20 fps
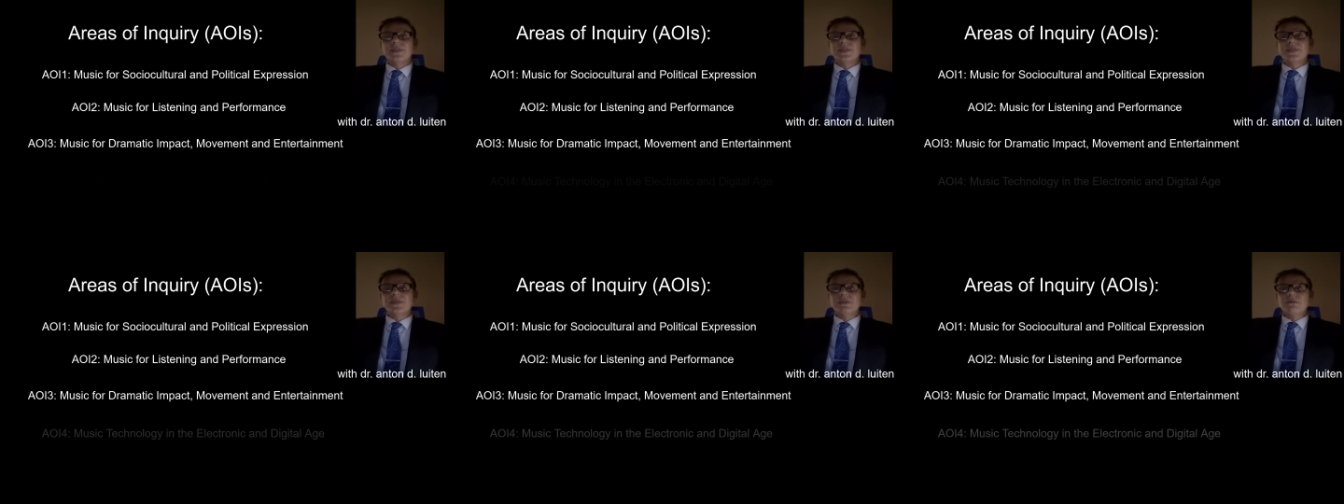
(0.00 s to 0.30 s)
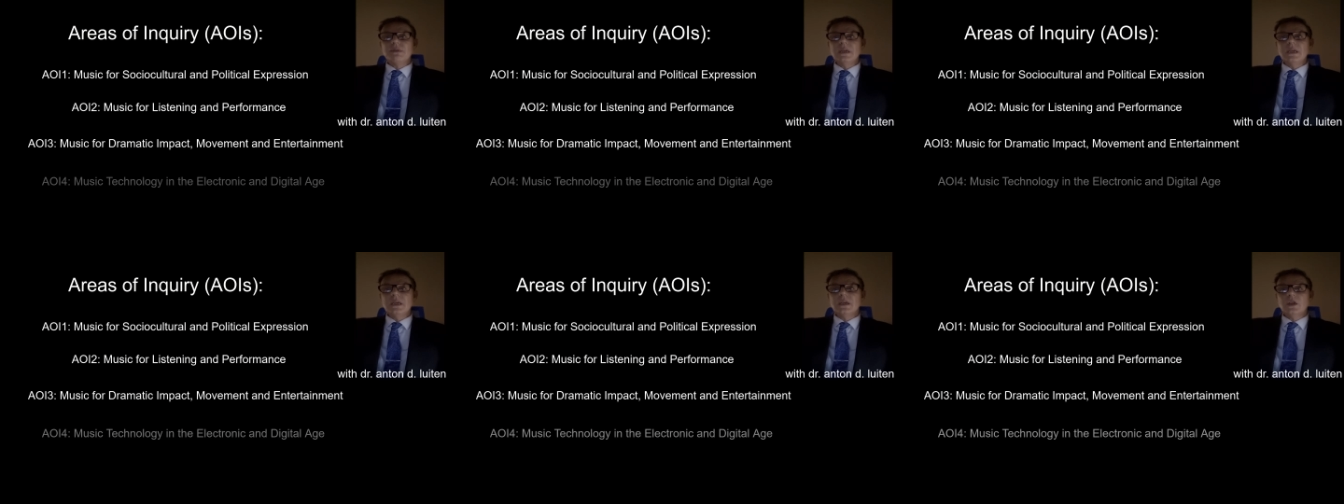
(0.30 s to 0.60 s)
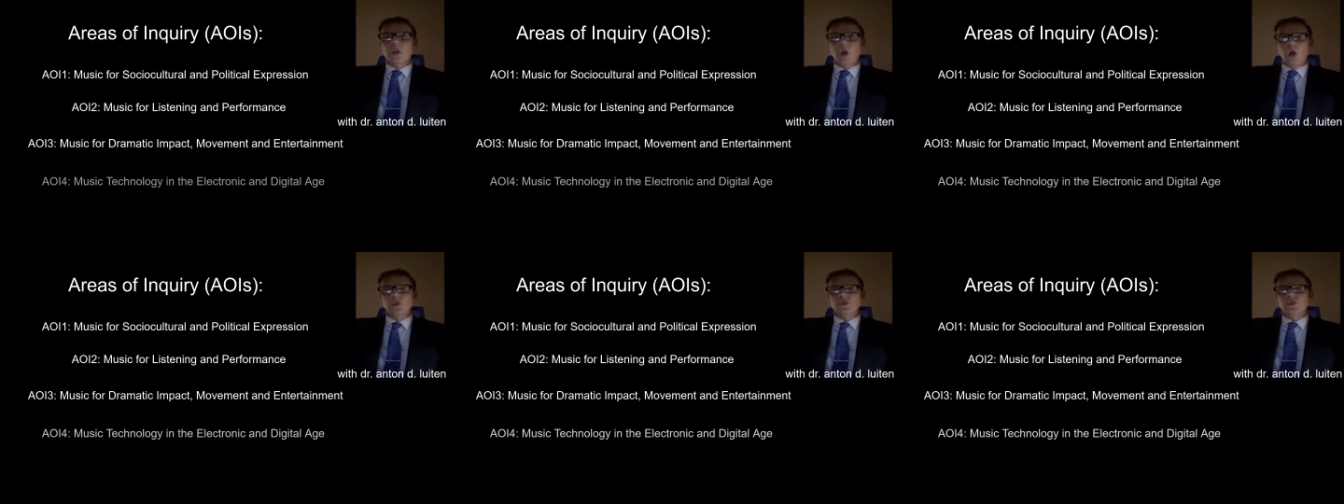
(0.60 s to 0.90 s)
three
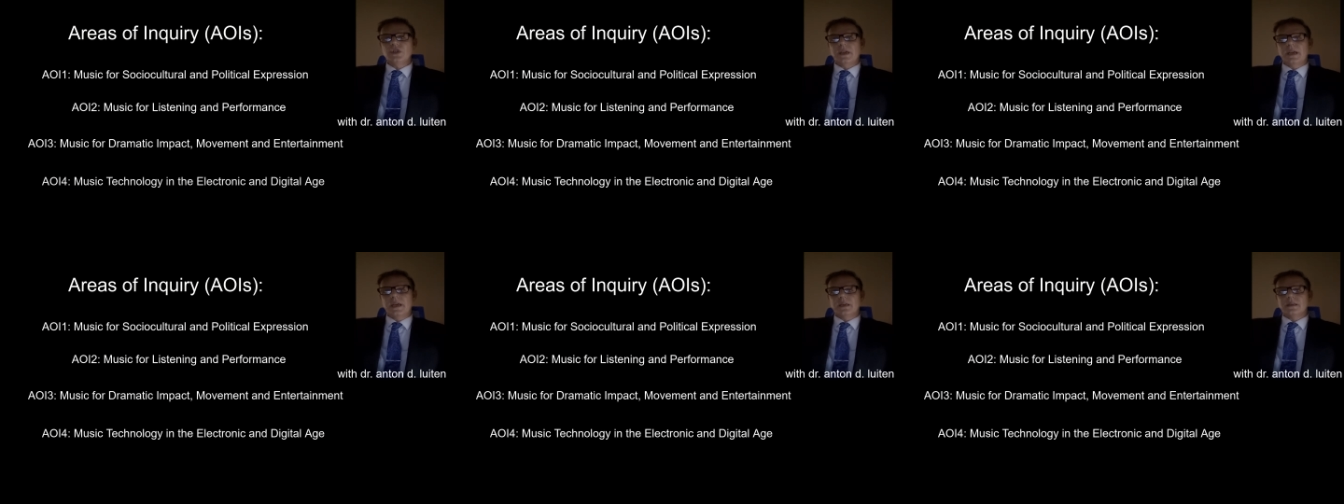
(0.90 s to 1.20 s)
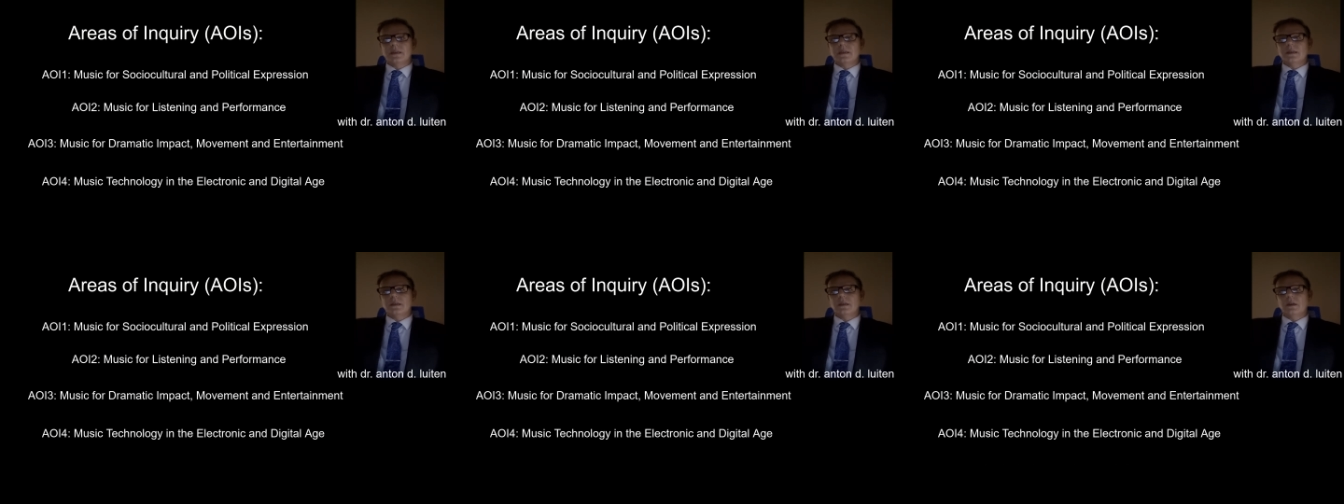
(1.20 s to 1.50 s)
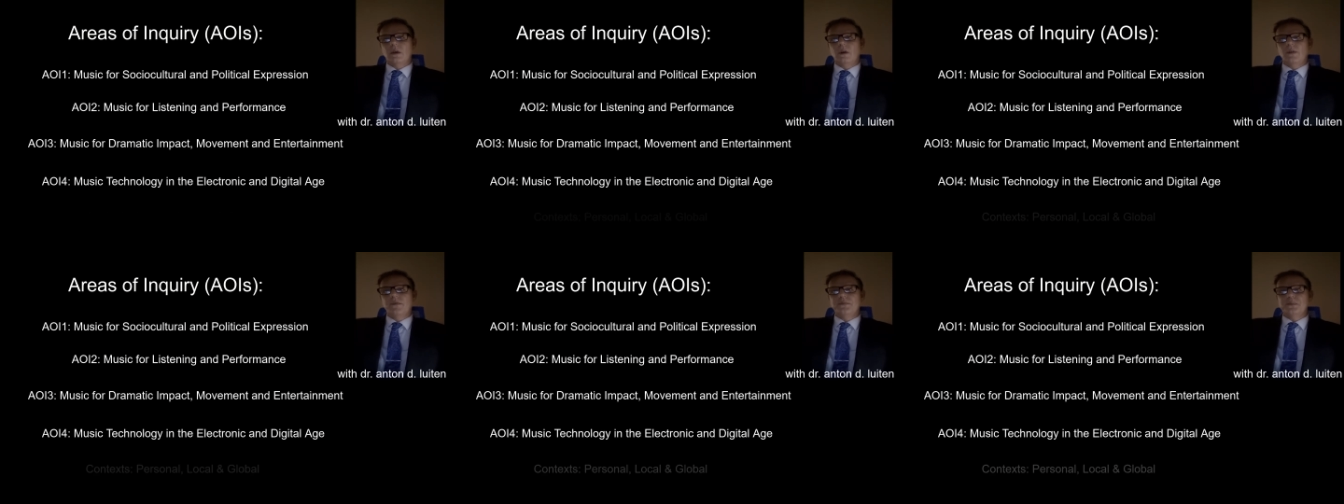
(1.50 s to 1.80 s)
contexts
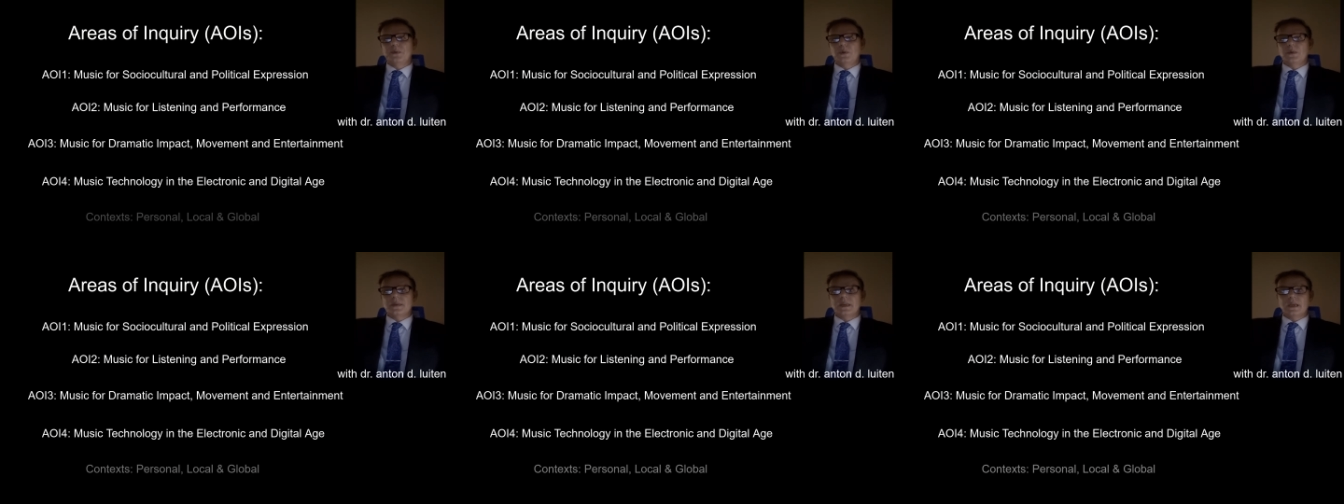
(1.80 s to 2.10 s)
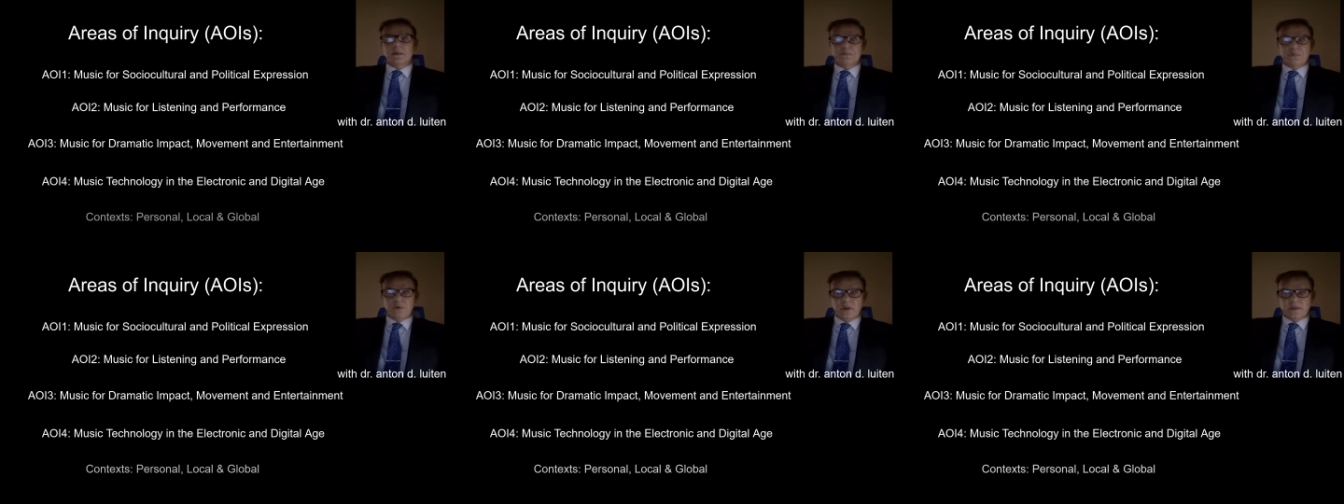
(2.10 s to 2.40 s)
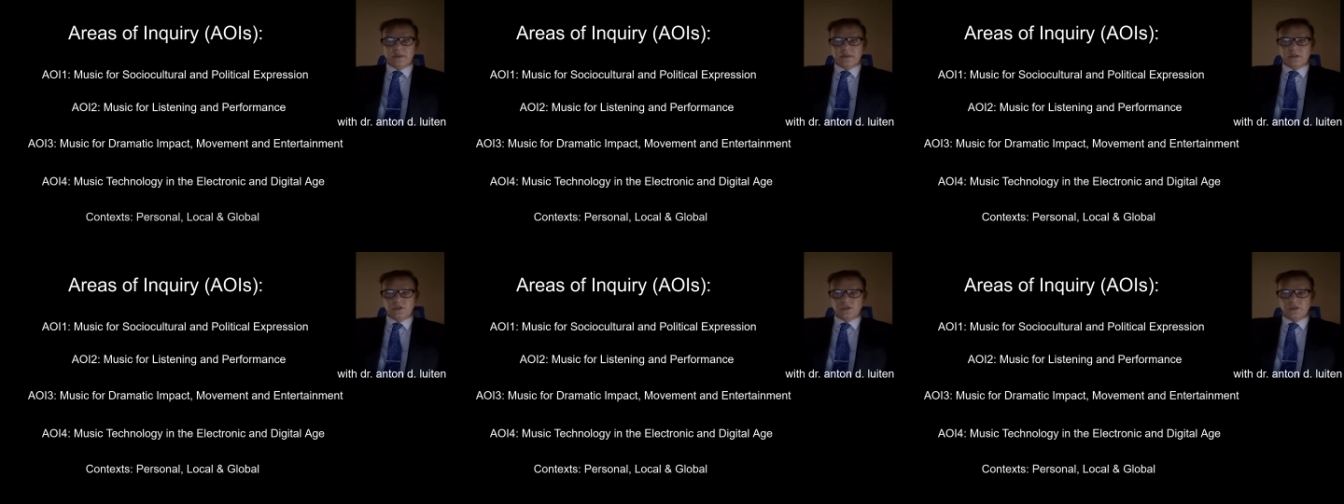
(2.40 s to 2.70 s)
of music
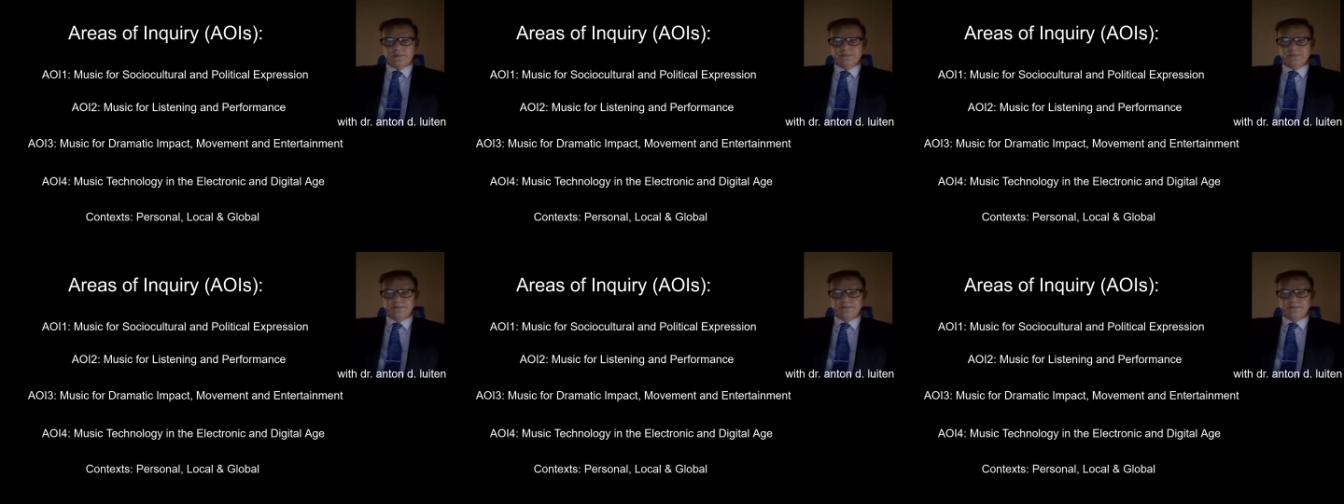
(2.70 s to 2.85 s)
present.